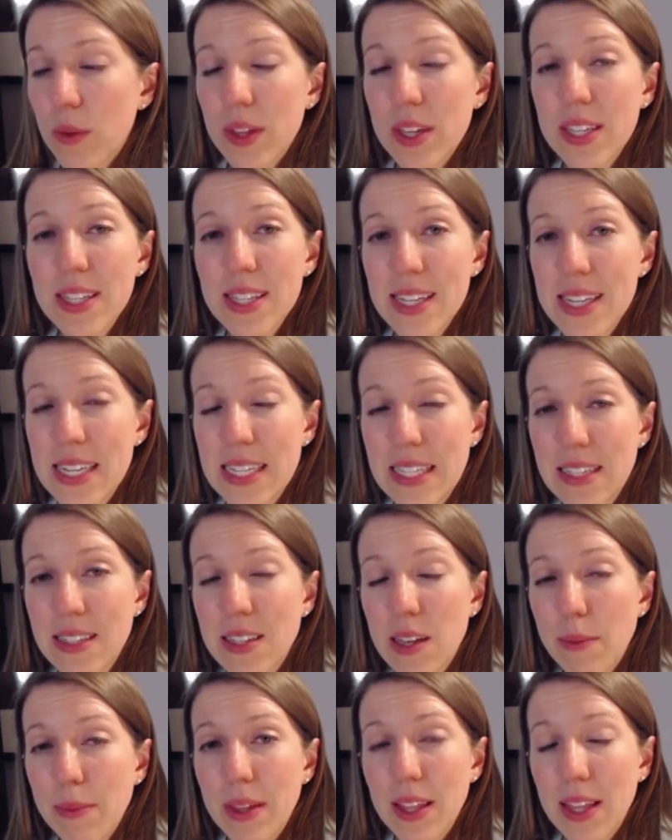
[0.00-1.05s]
This isn't
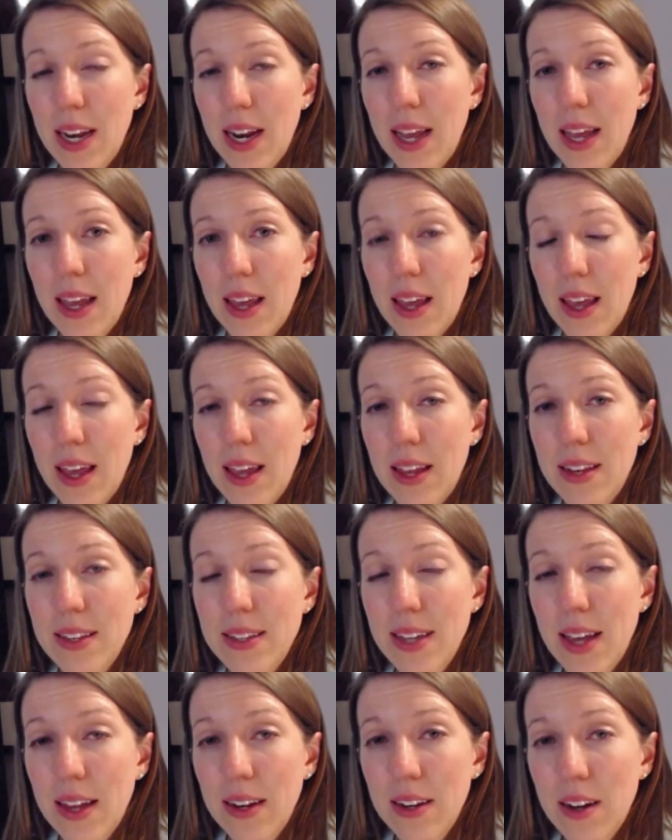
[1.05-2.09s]
something that I
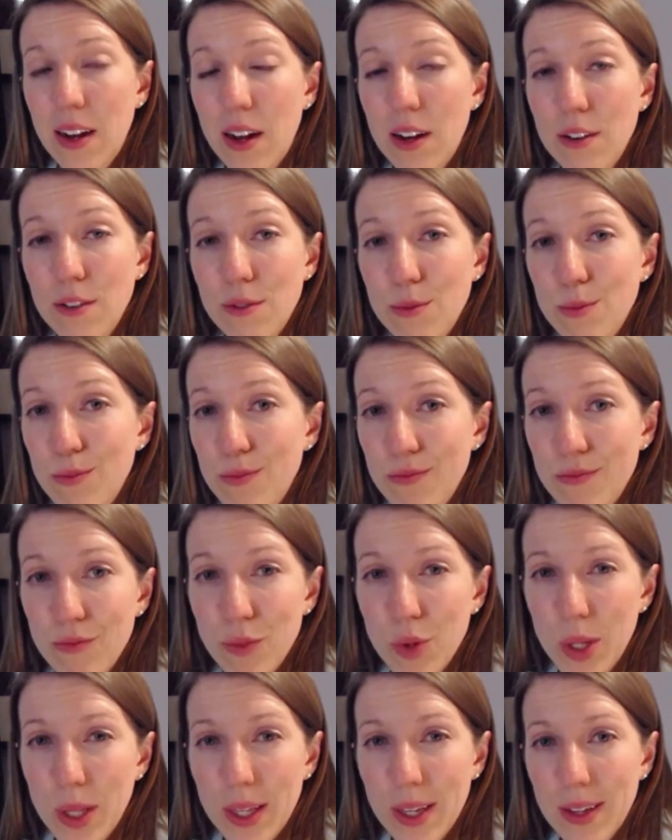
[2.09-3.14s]
intended on
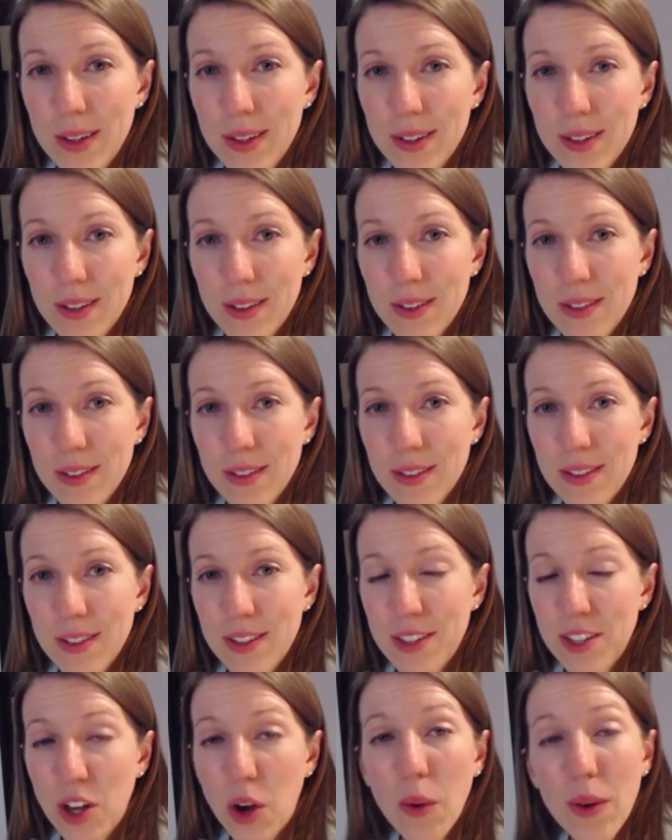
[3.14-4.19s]
really
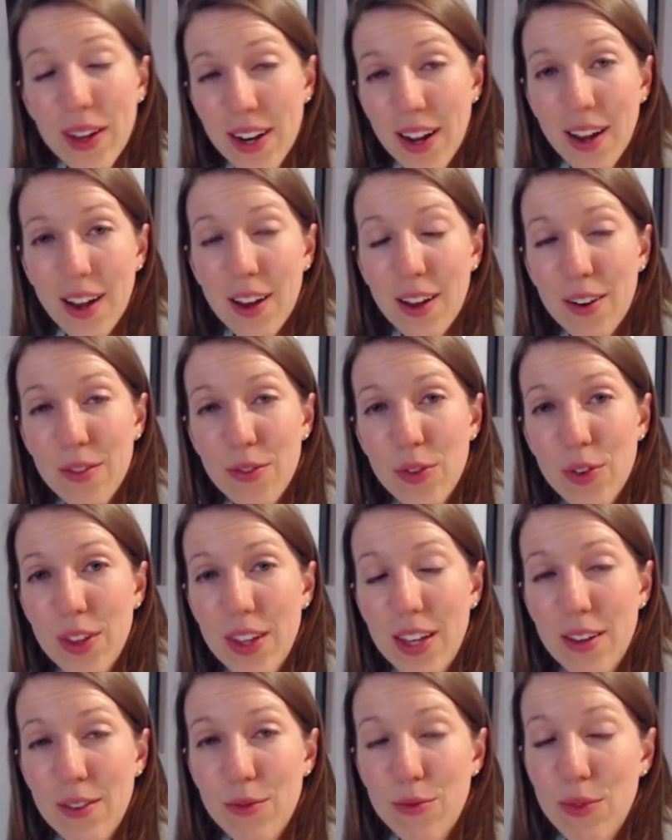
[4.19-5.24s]
going on for
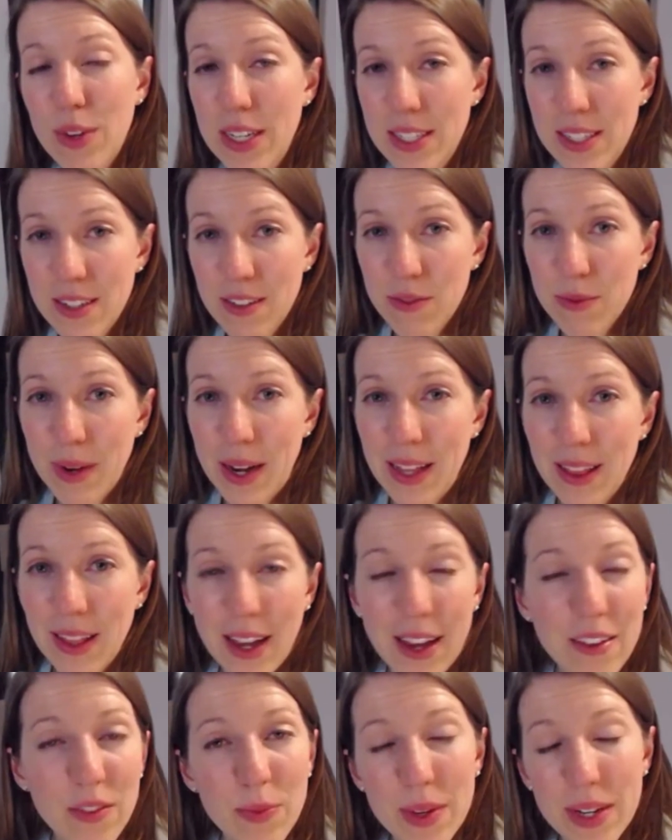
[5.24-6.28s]
the rest of my
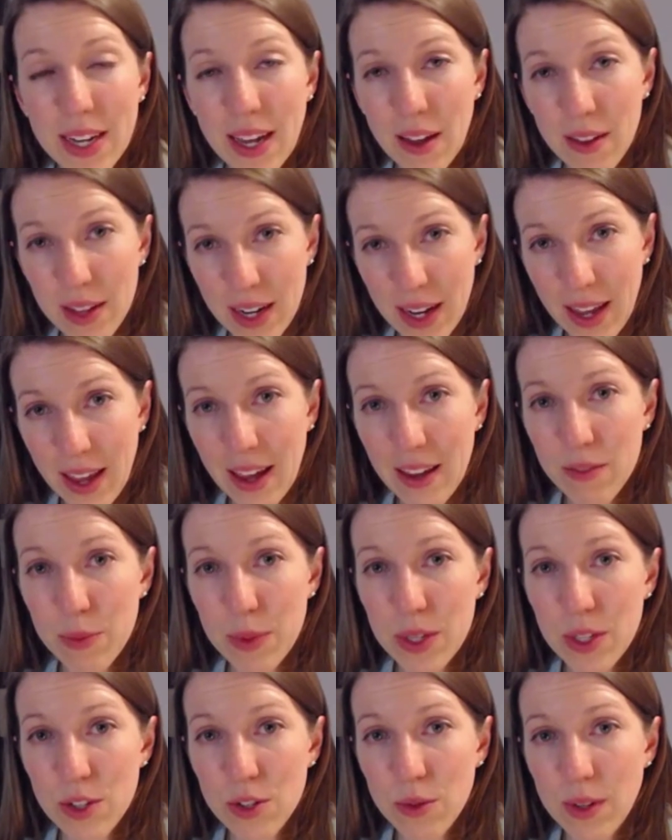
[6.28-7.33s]
life, but now that I have
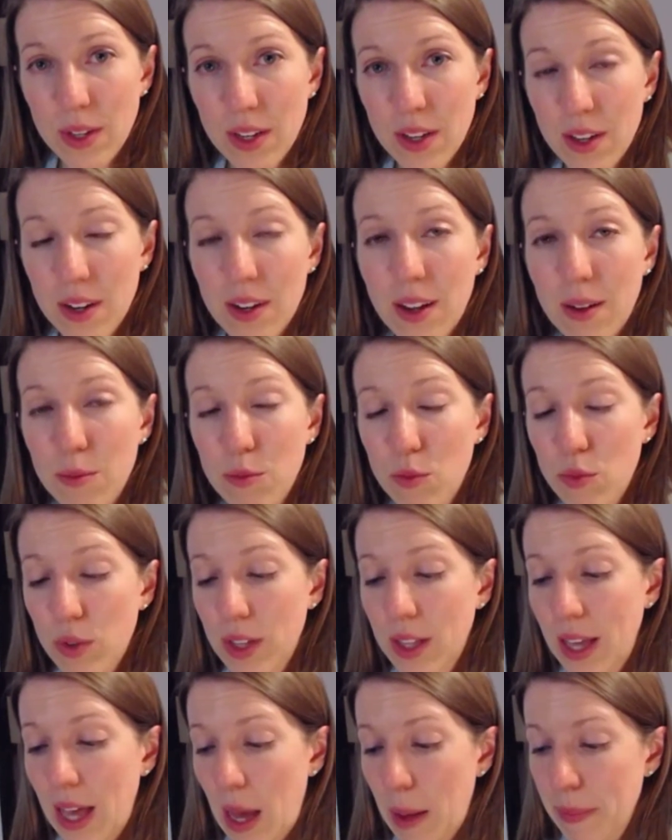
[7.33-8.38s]
been doing it, I'm
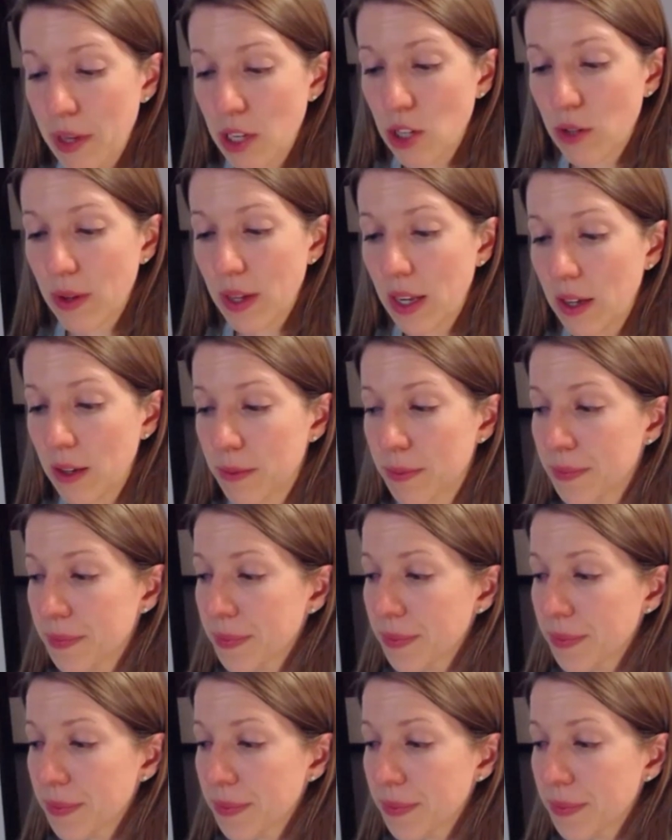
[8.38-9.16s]
really happy doing it.